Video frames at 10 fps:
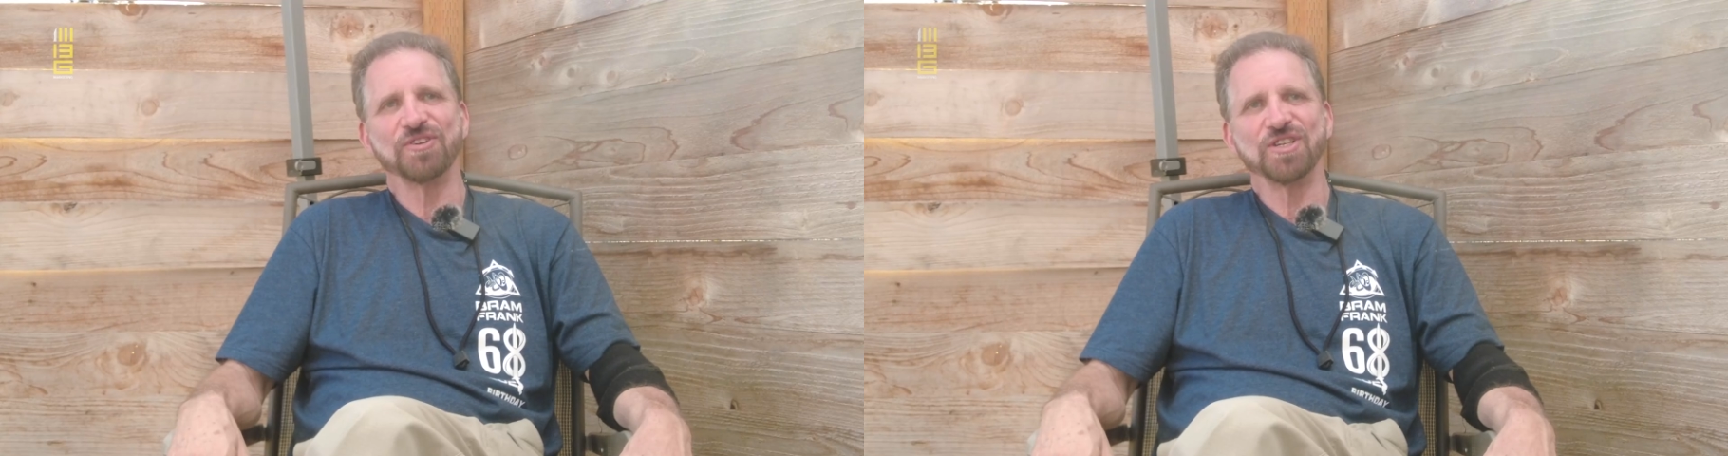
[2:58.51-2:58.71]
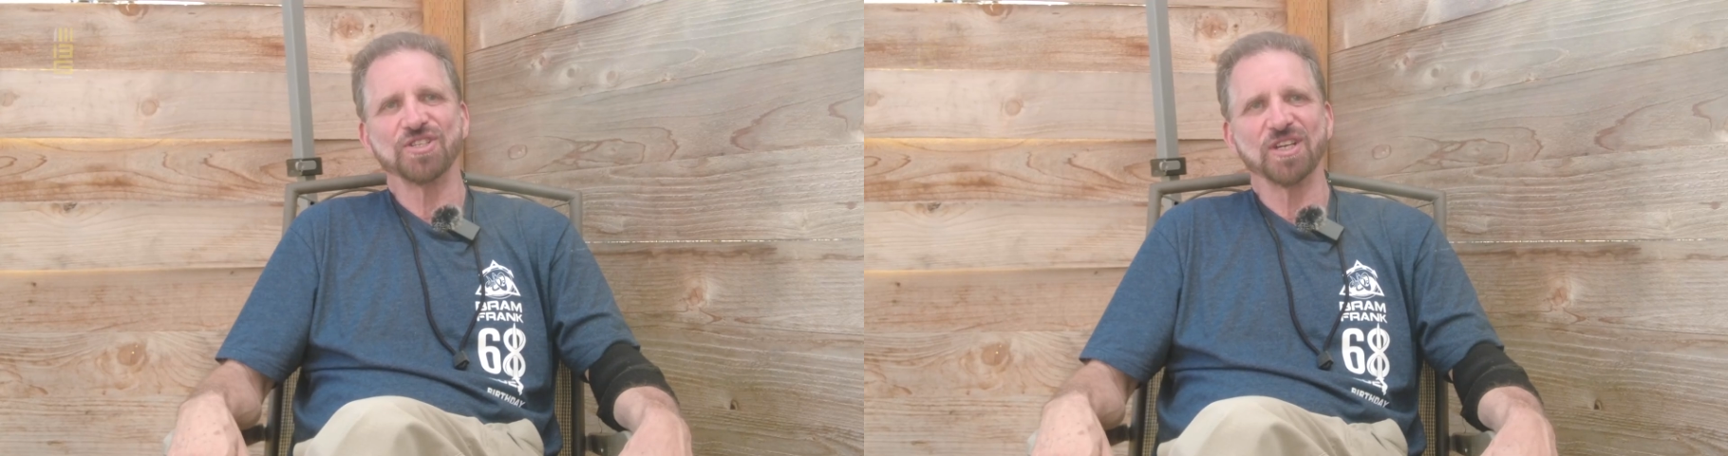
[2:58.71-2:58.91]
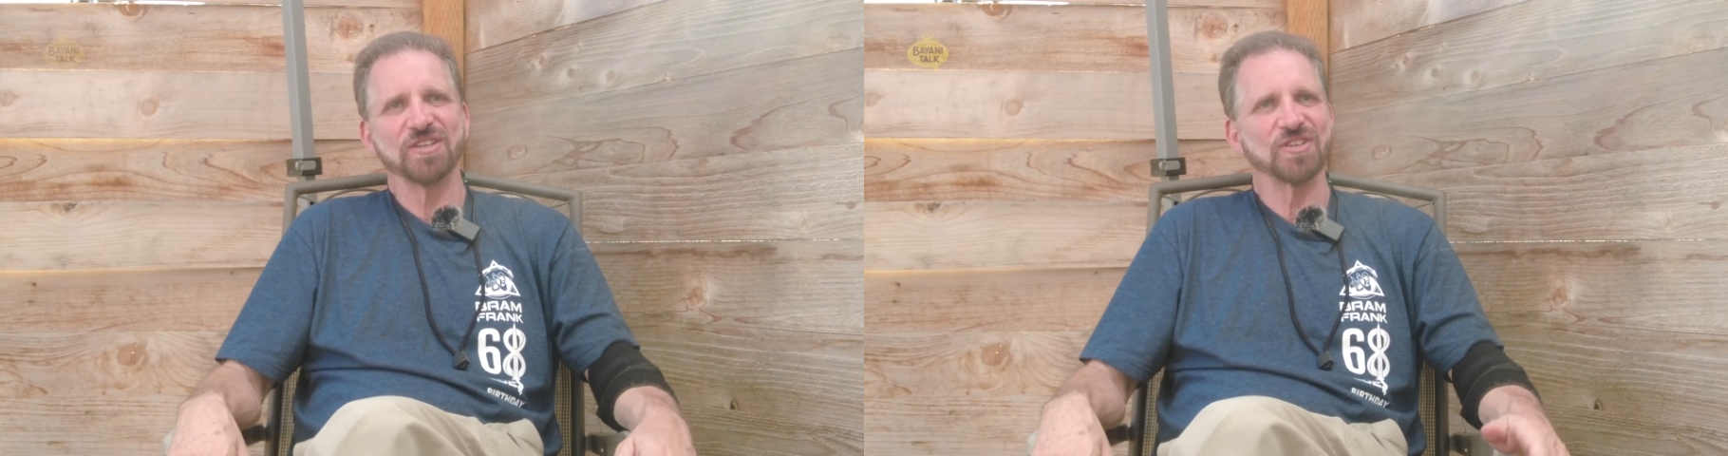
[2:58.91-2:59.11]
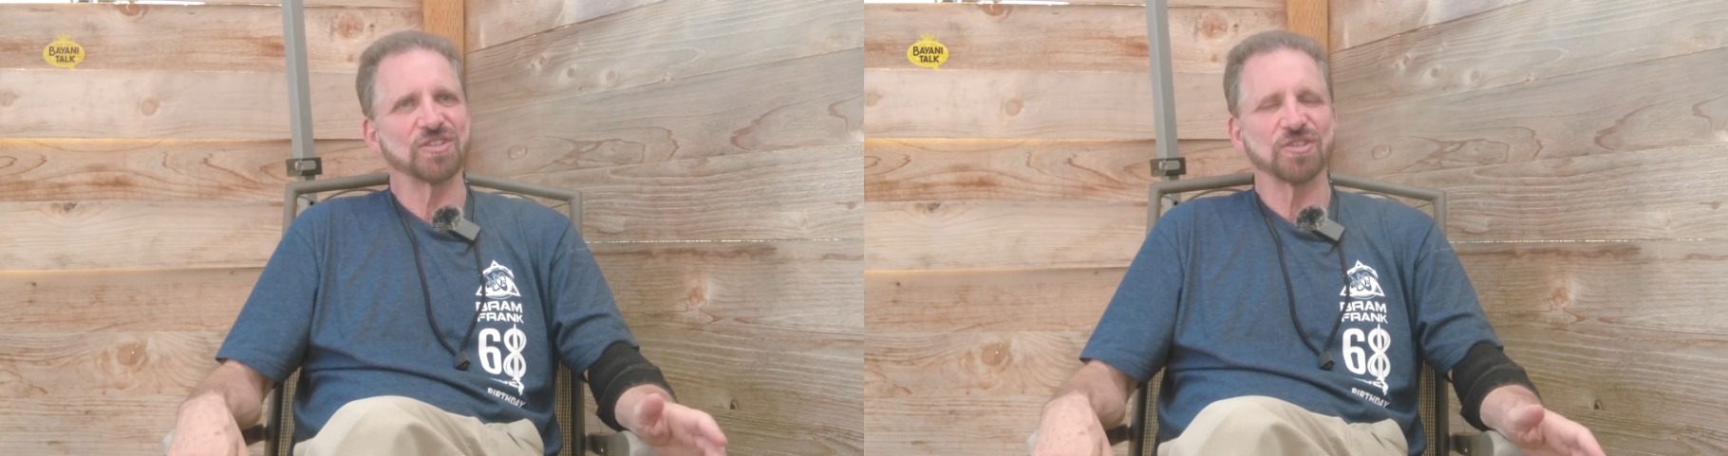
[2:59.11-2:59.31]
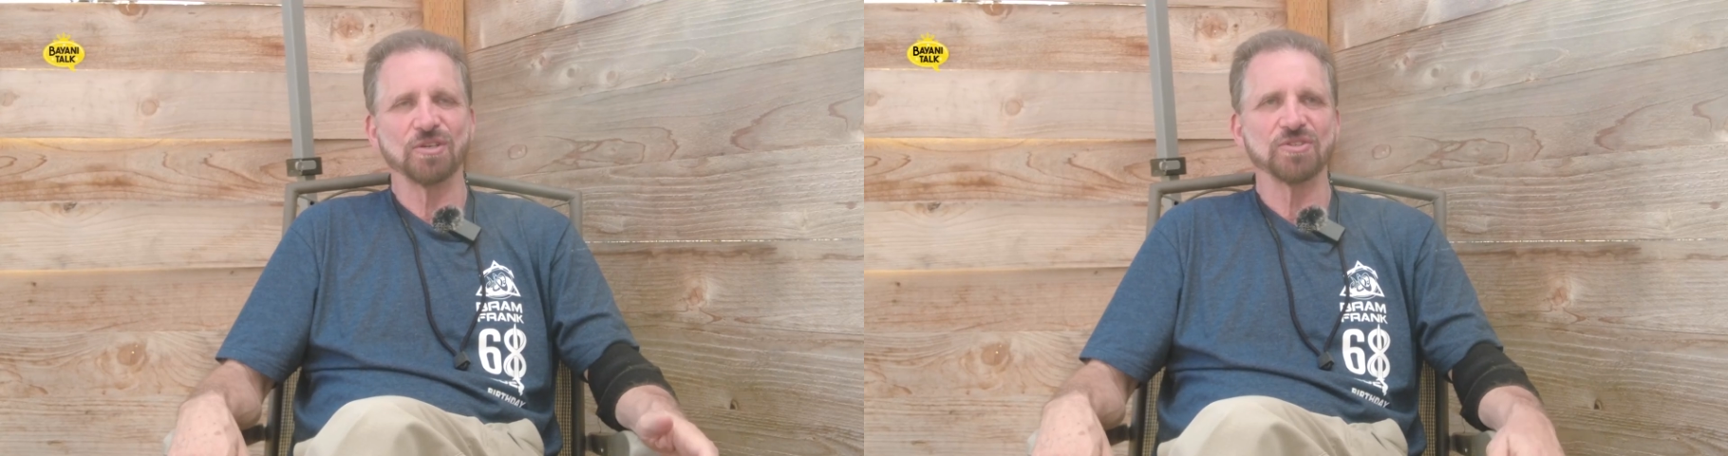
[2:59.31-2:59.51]
finish anything.
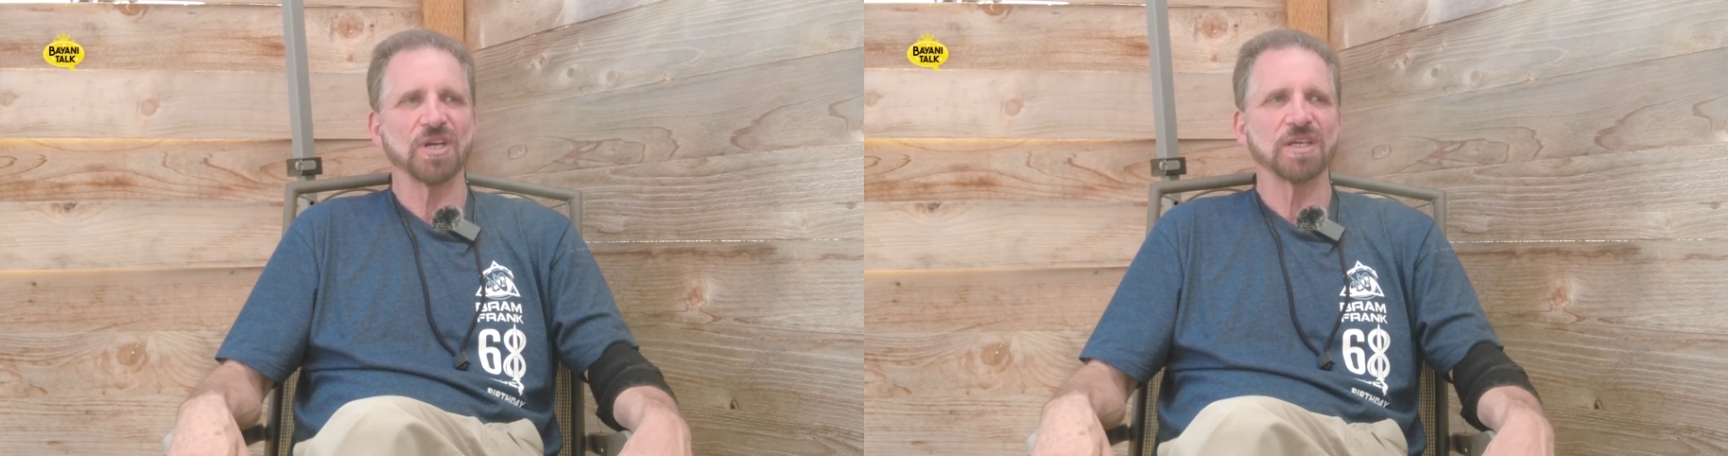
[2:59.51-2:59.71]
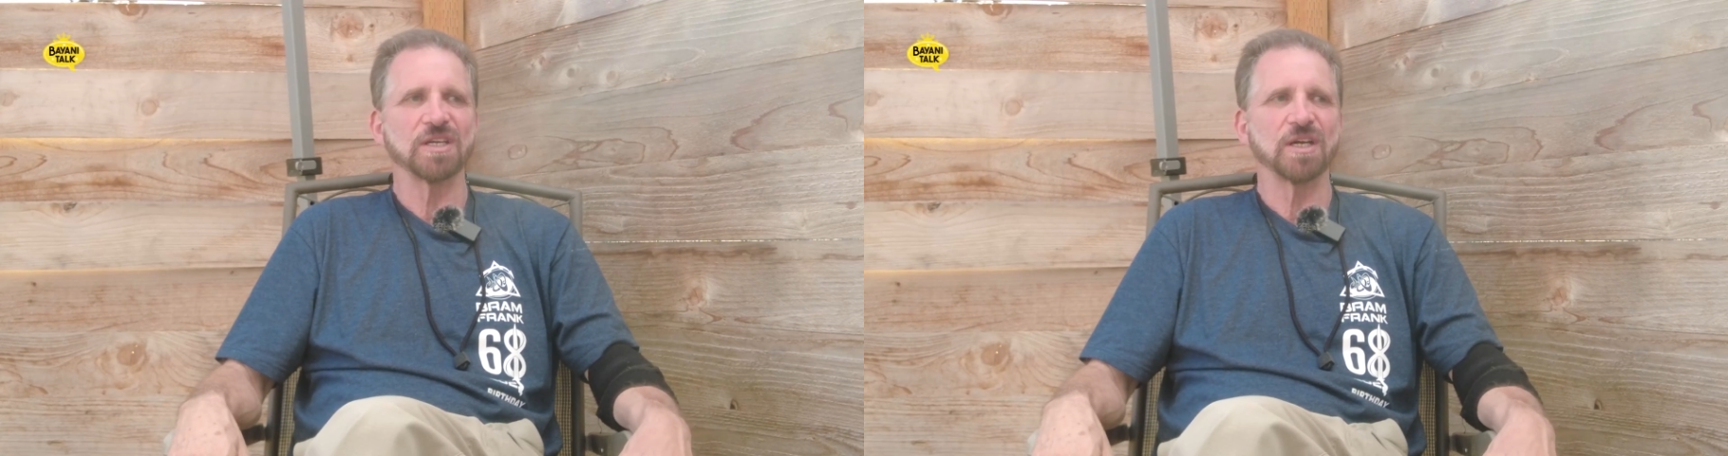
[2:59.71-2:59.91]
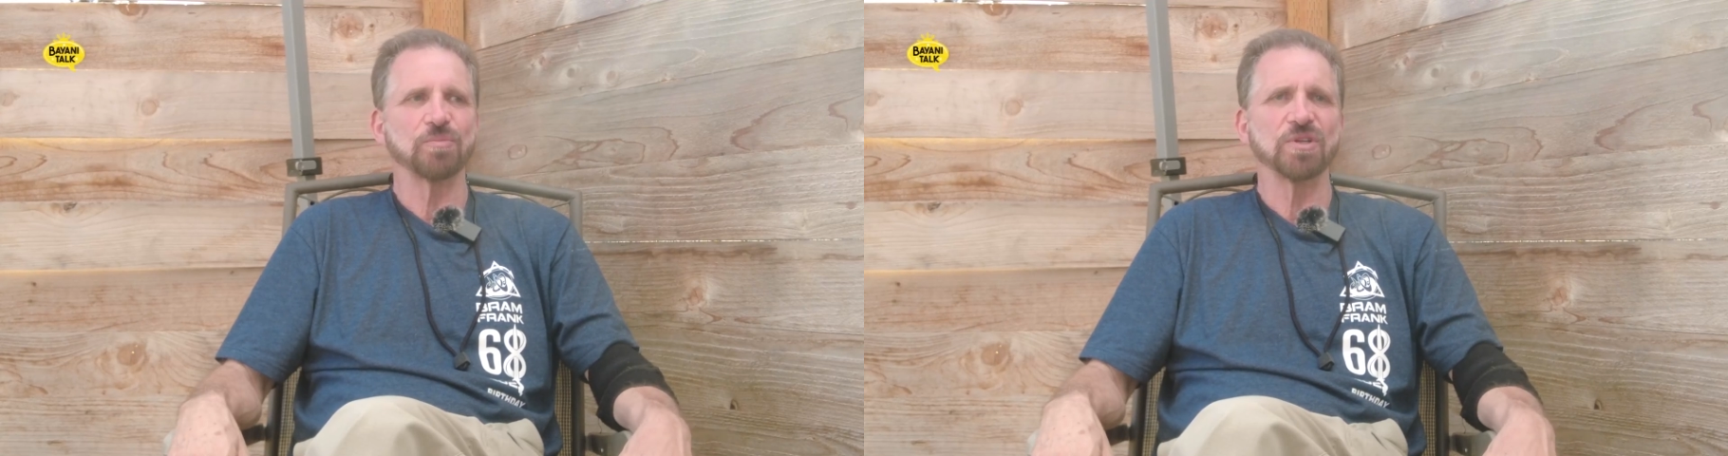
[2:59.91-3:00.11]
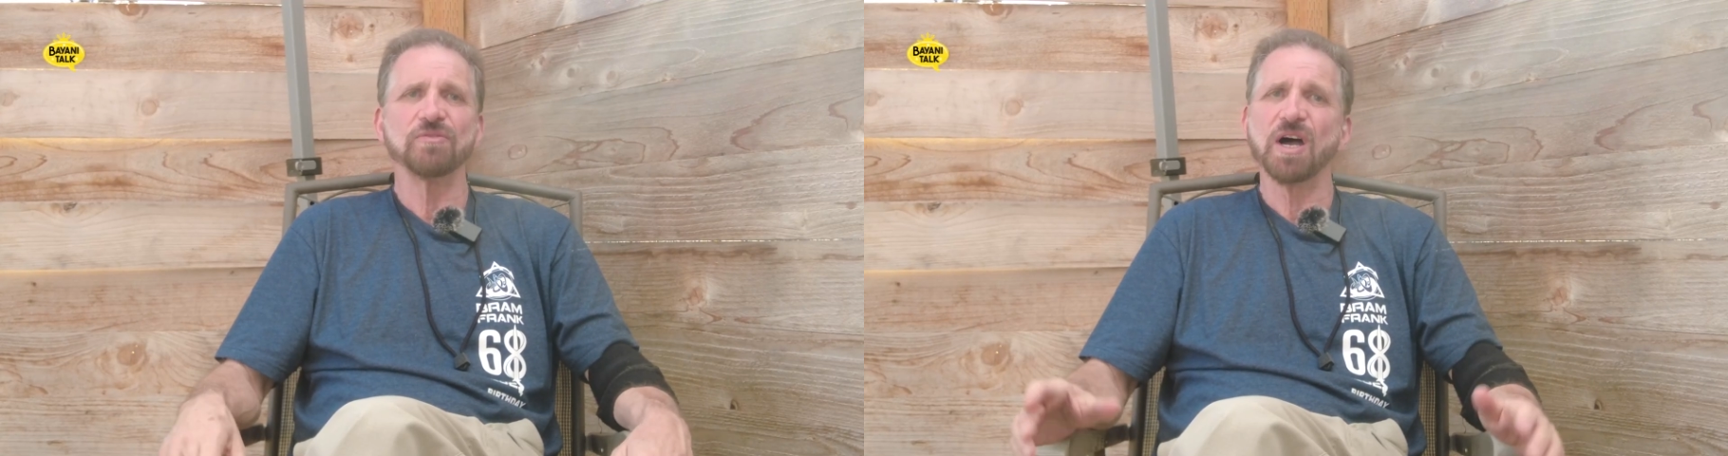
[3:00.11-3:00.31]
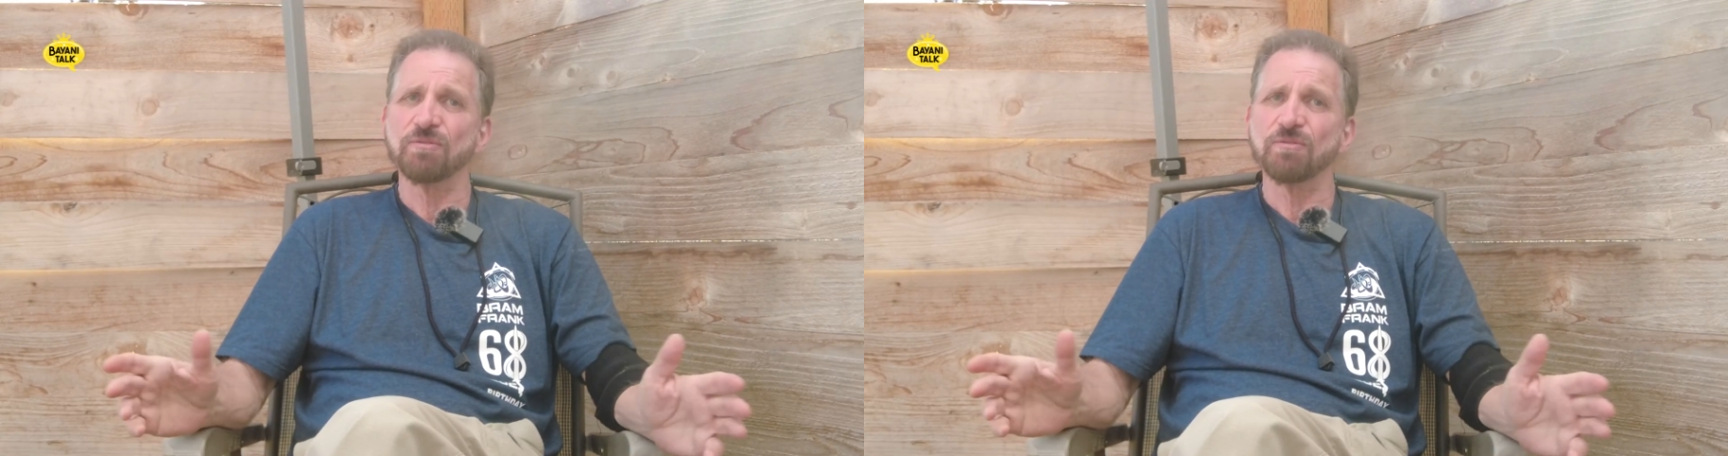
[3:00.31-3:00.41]
She goes, I cannot believe.